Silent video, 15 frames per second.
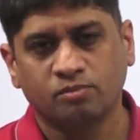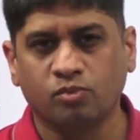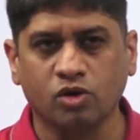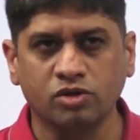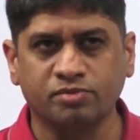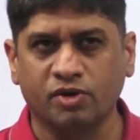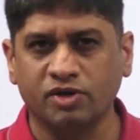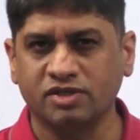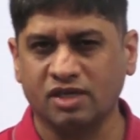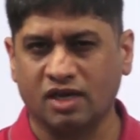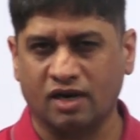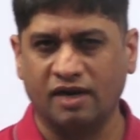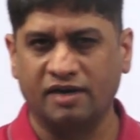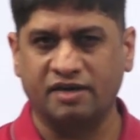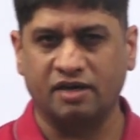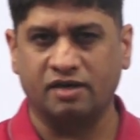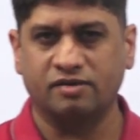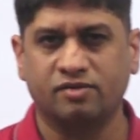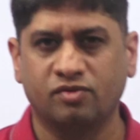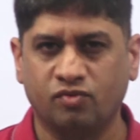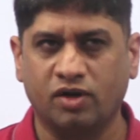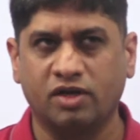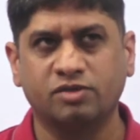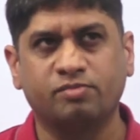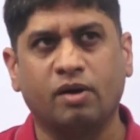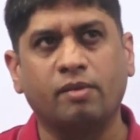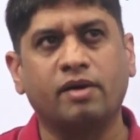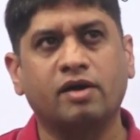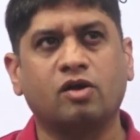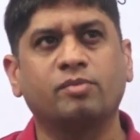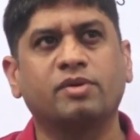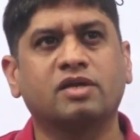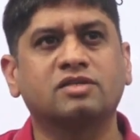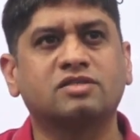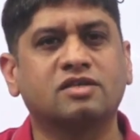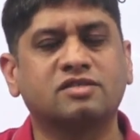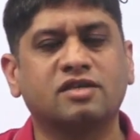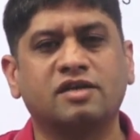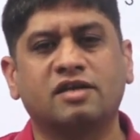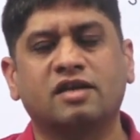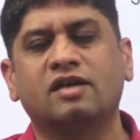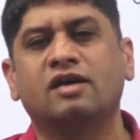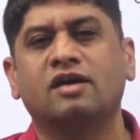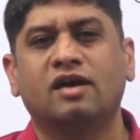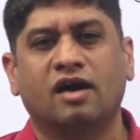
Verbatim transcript: Both bodies are related. One is Bhabha Atomic Research Centre,